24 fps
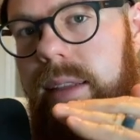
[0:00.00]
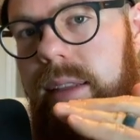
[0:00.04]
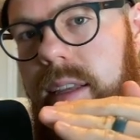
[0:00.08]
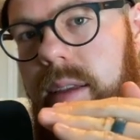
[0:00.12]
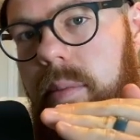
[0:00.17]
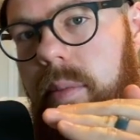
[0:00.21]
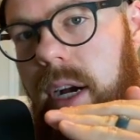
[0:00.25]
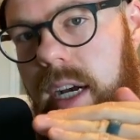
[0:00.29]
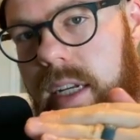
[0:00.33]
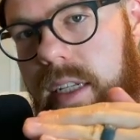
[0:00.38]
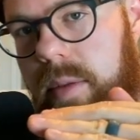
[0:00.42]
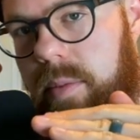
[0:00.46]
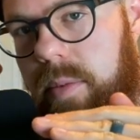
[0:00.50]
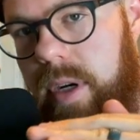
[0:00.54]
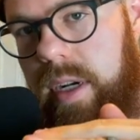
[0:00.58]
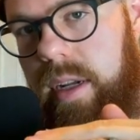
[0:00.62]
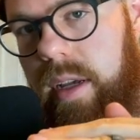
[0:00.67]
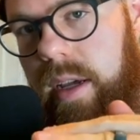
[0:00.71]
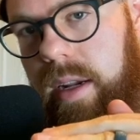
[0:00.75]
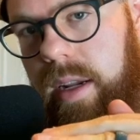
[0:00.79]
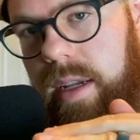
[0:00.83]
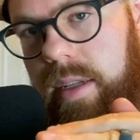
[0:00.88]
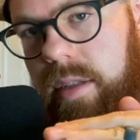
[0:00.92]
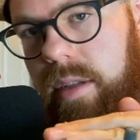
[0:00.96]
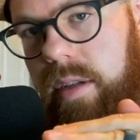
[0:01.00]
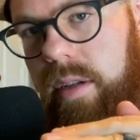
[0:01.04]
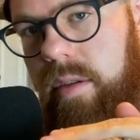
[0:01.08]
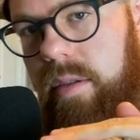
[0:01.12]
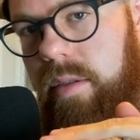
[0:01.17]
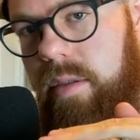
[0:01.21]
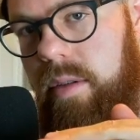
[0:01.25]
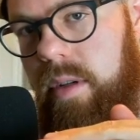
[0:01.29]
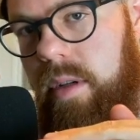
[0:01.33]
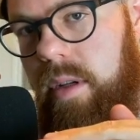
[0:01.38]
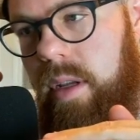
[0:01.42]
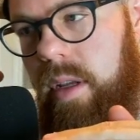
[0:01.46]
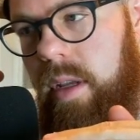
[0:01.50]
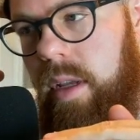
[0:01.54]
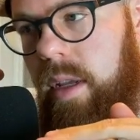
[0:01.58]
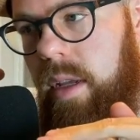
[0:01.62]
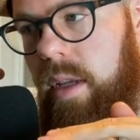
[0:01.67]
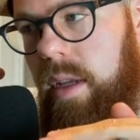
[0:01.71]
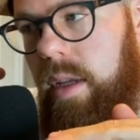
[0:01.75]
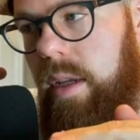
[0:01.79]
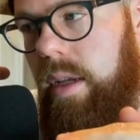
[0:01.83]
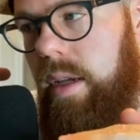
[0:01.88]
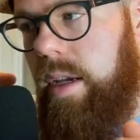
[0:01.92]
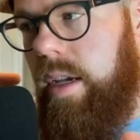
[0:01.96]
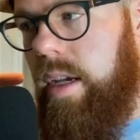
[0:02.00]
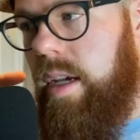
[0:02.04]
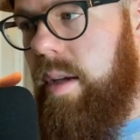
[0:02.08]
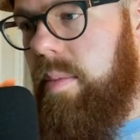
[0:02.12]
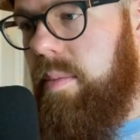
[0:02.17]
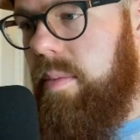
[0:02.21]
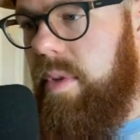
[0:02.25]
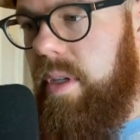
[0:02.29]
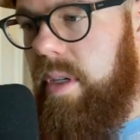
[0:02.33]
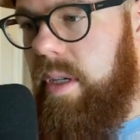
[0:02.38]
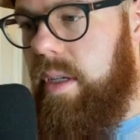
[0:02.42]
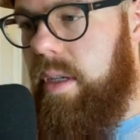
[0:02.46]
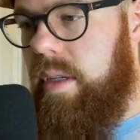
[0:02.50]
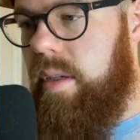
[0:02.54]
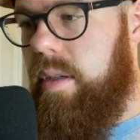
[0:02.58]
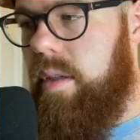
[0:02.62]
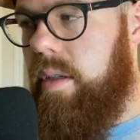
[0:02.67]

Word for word: libospray.so, um,